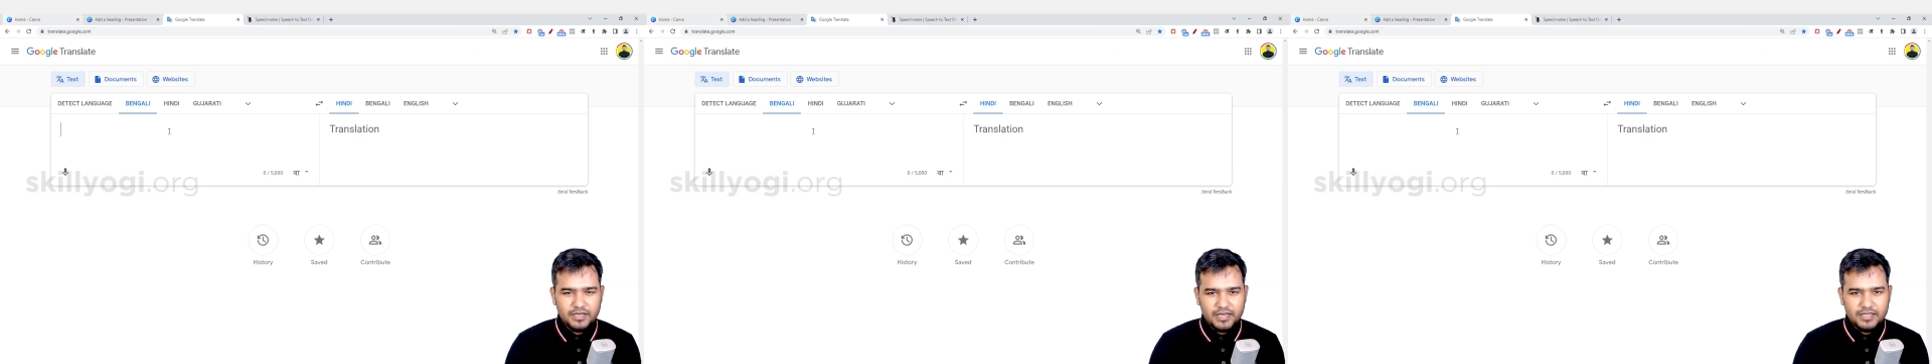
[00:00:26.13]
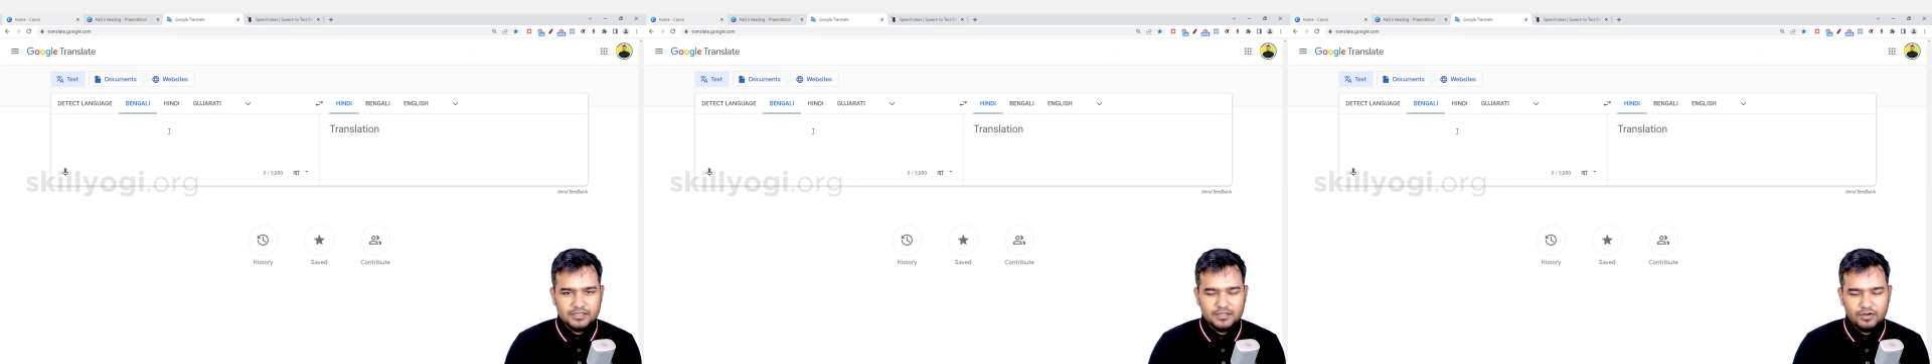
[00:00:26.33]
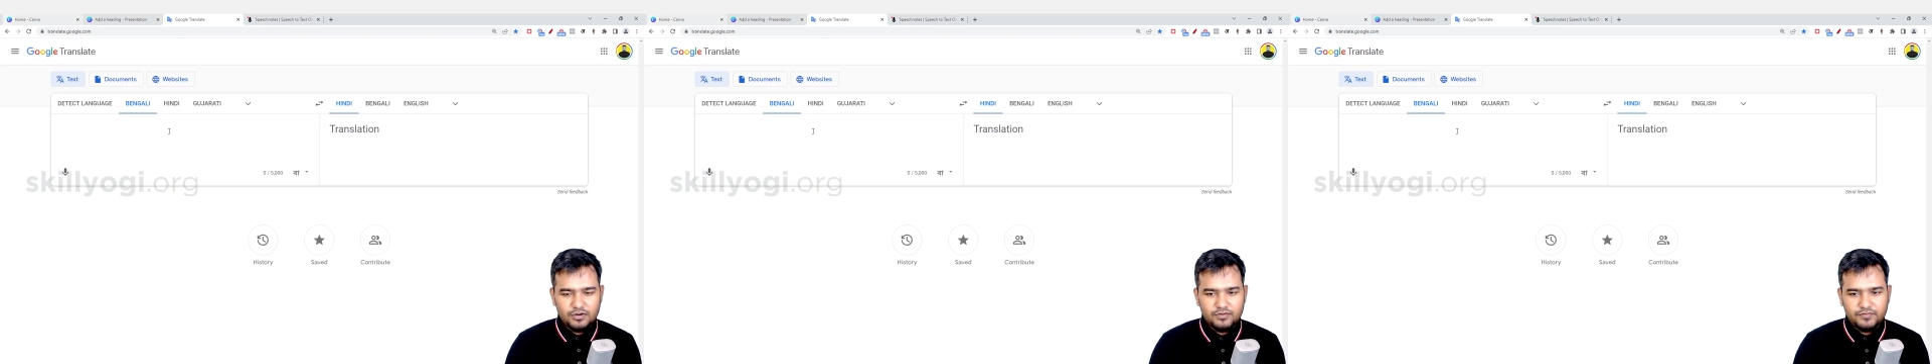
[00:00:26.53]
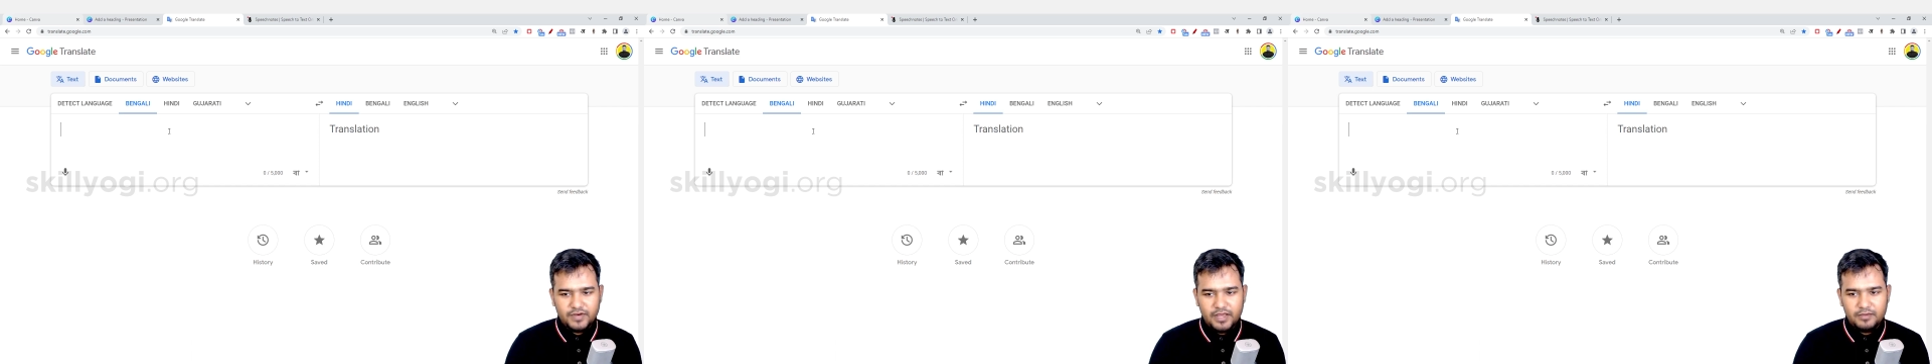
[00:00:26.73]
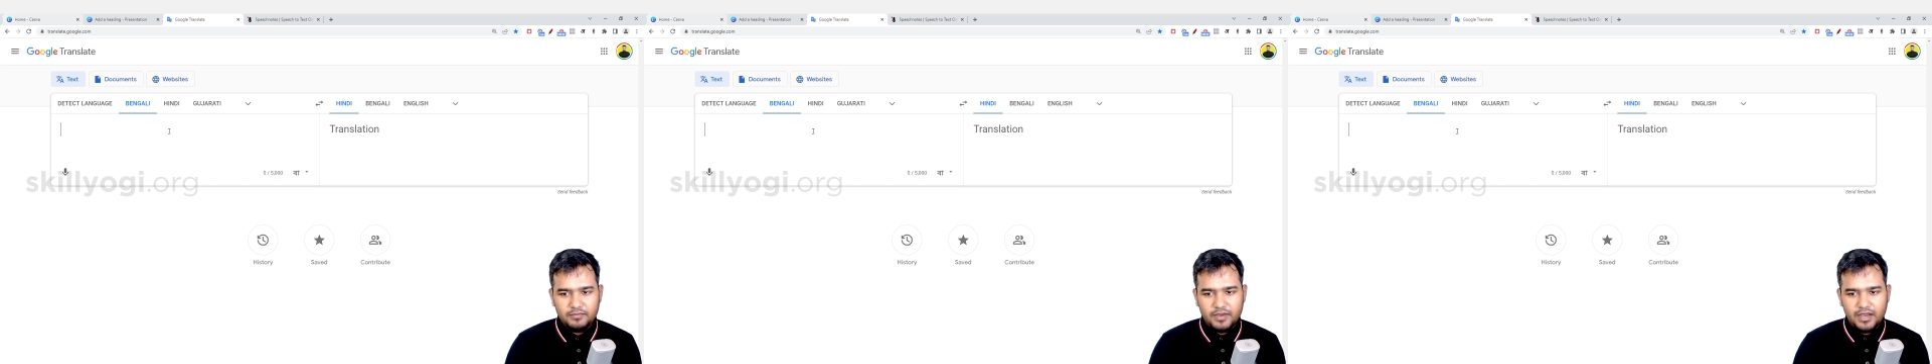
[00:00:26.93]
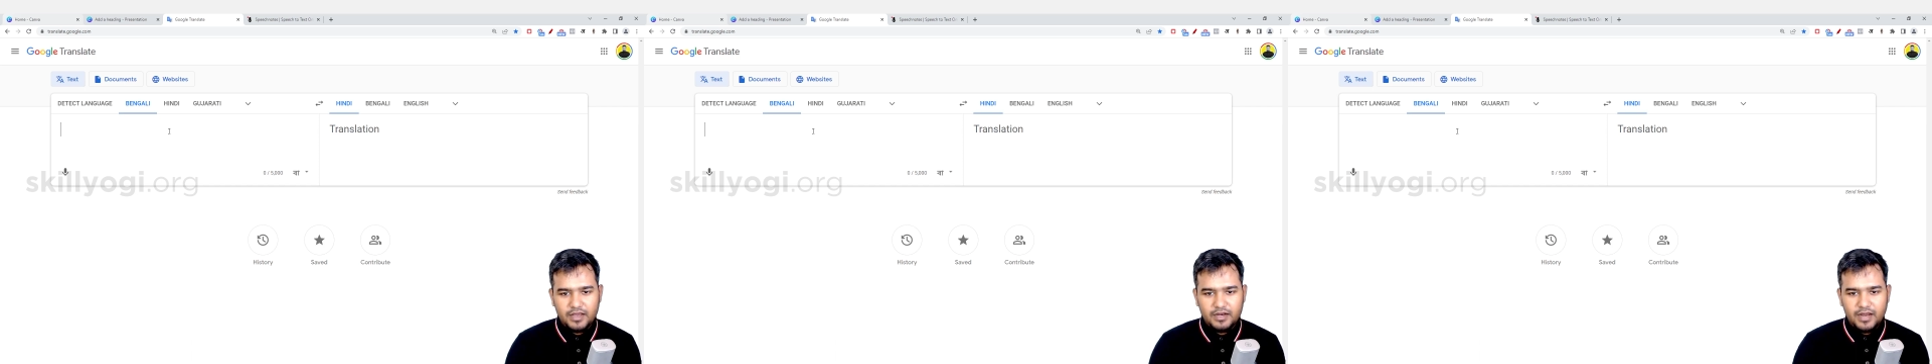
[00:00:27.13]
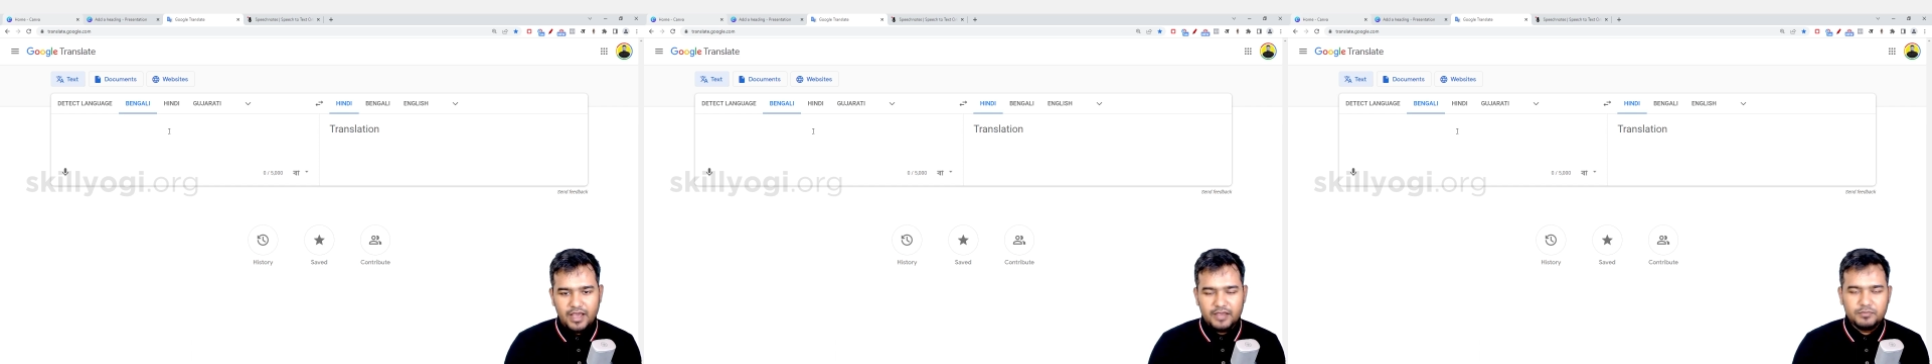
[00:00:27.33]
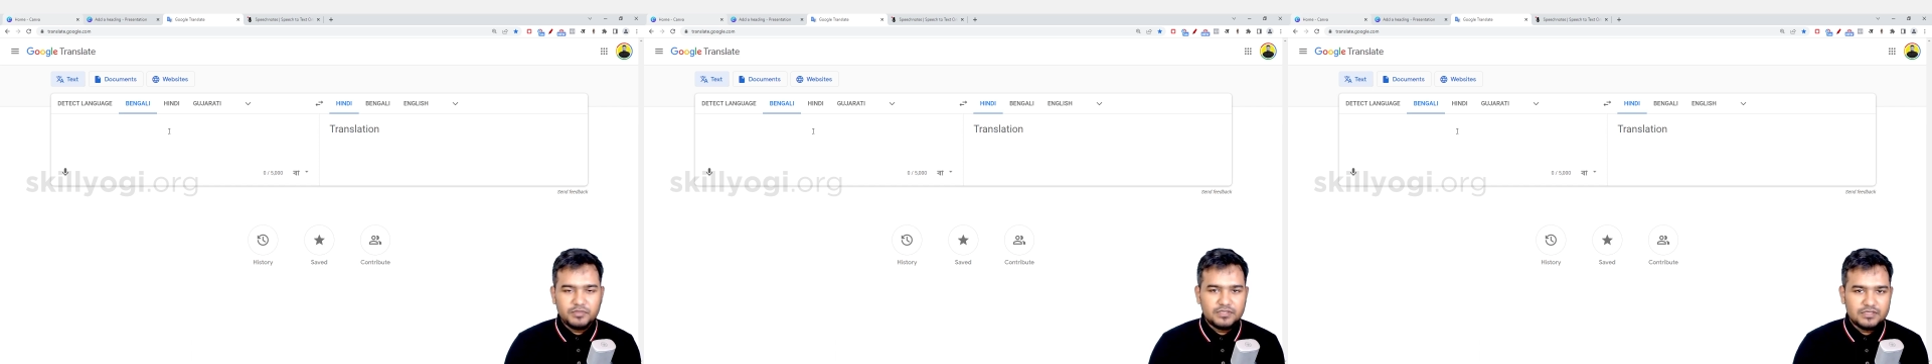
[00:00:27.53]
it takes a lot of time, and
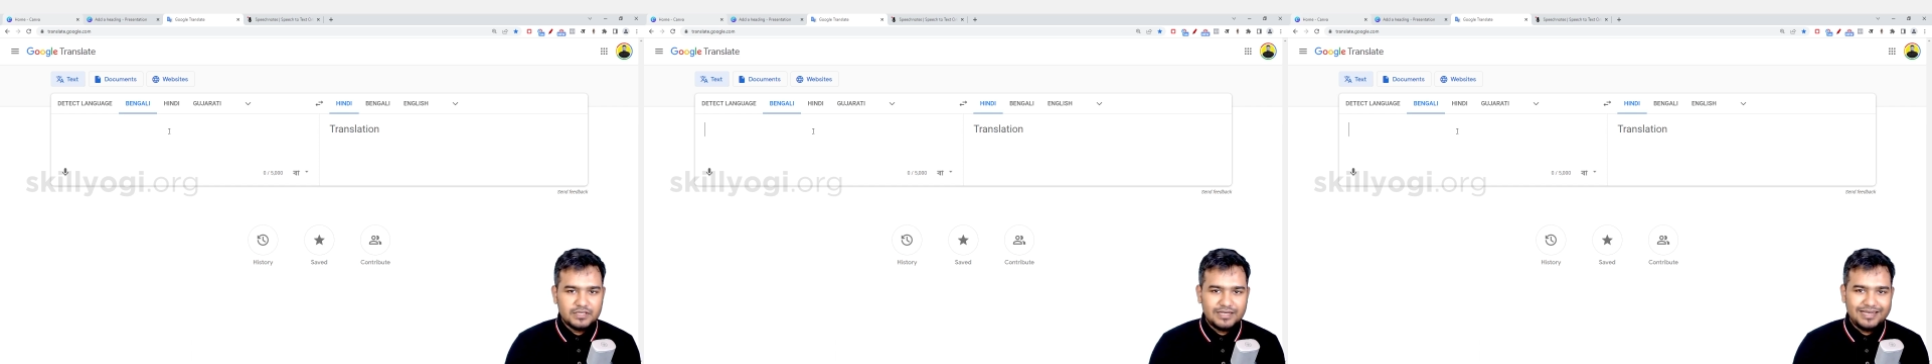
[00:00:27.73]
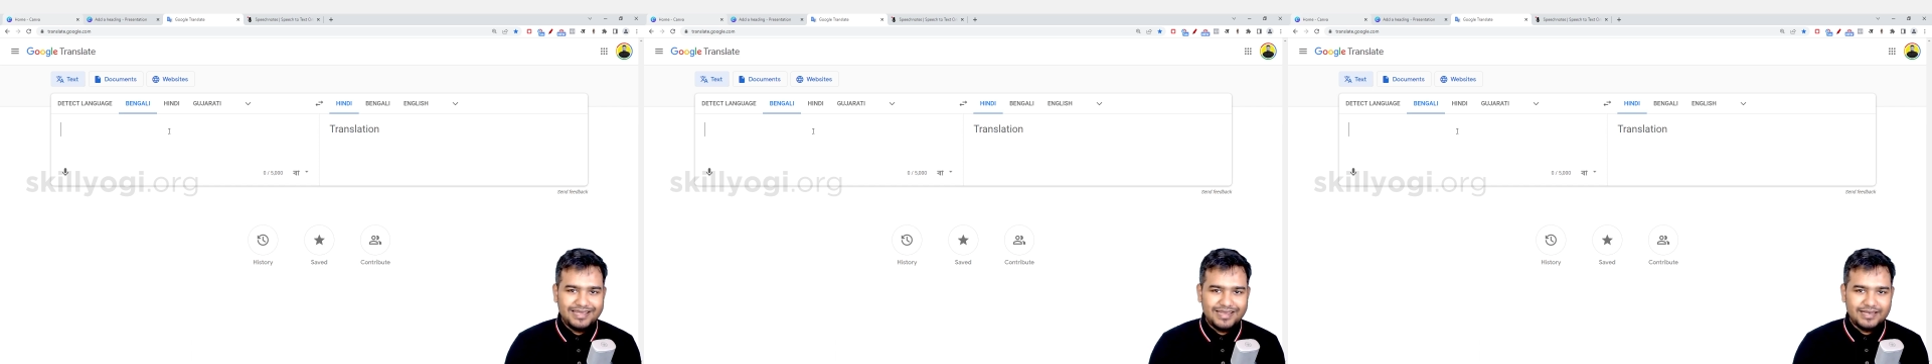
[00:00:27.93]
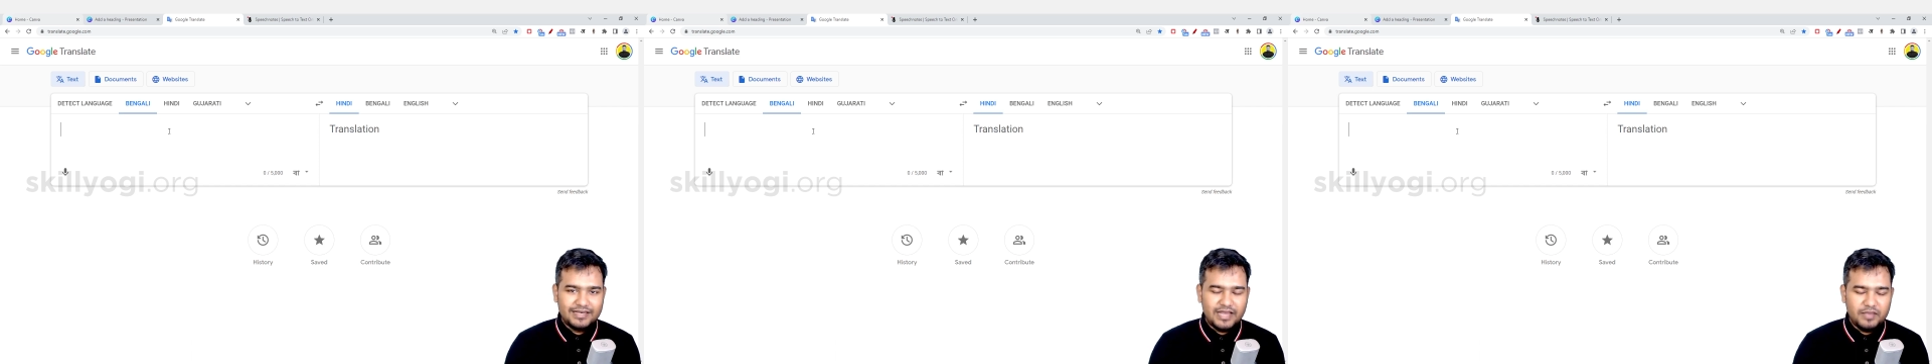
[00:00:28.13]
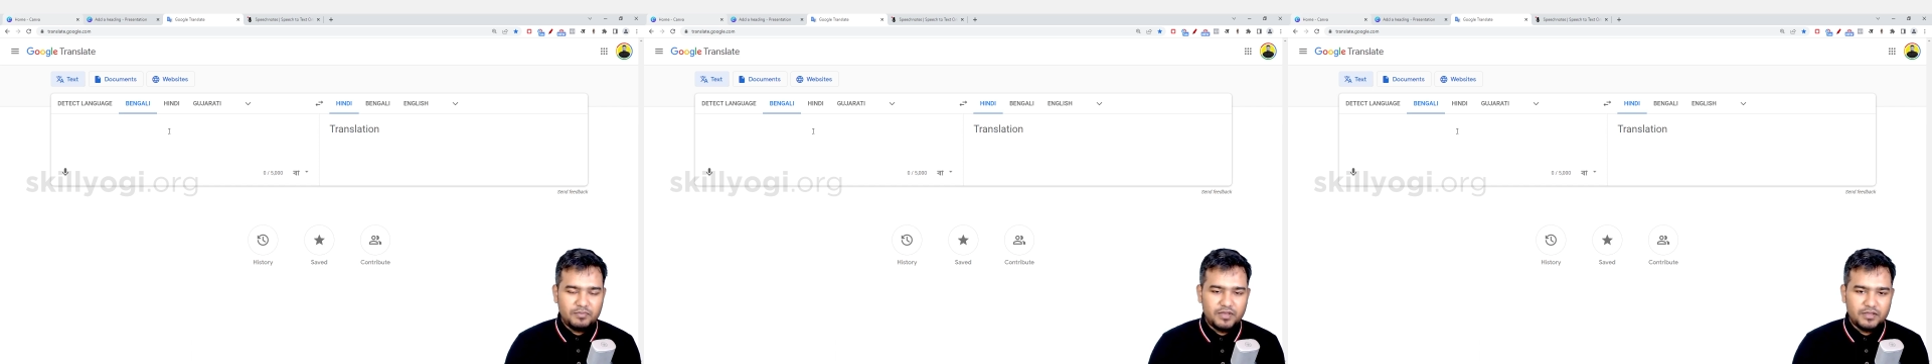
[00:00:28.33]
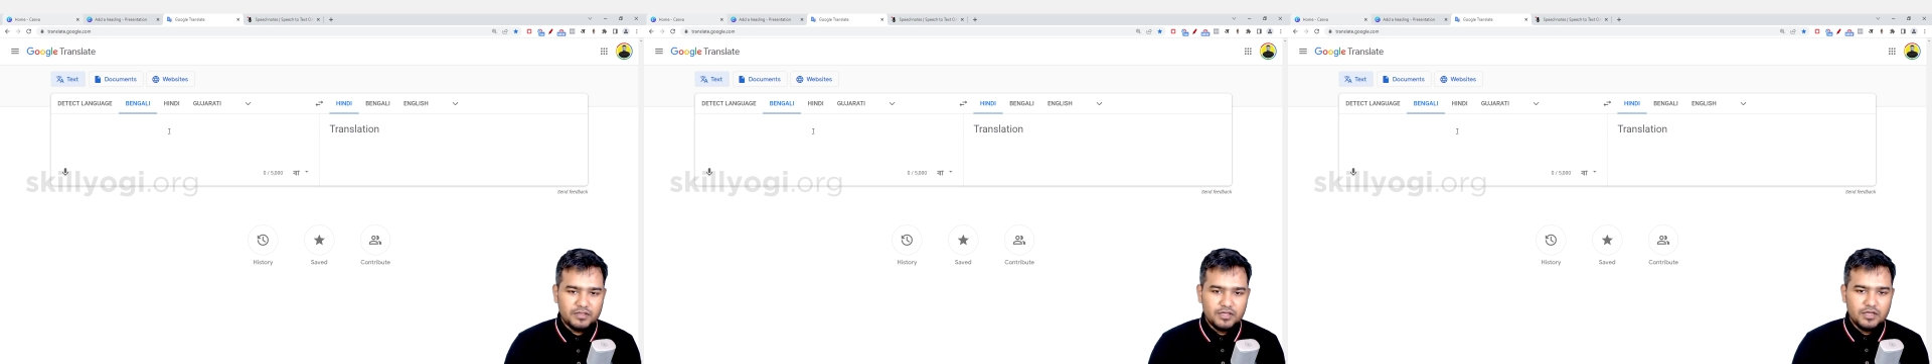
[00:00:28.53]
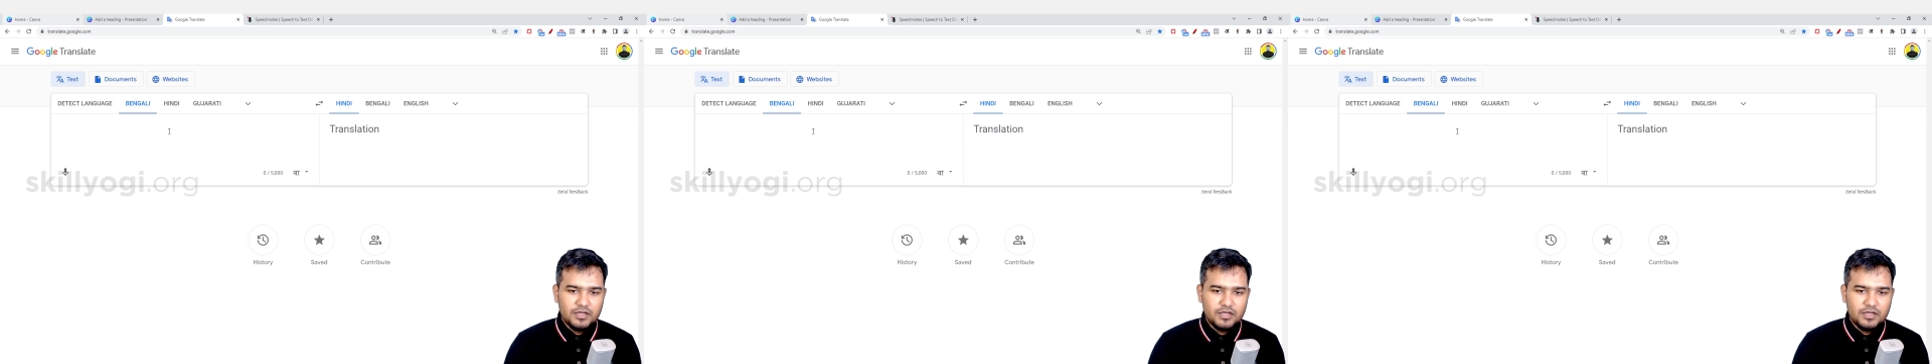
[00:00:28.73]
I personally hate typing.